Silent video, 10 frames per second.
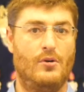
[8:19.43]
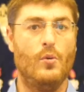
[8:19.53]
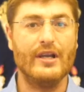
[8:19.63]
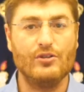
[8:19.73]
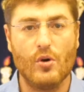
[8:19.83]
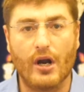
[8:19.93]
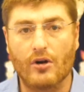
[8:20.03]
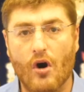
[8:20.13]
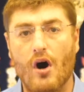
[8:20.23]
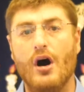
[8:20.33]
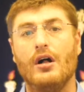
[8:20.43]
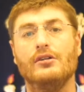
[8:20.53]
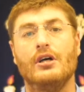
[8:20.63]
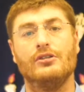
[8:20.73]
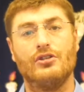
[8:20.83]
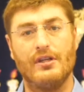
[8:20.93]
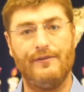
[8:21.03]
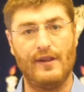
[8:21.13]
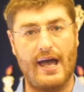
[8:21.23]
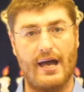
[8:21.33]
We too are called to the
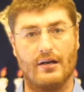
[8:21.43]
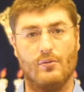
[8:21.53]
flag.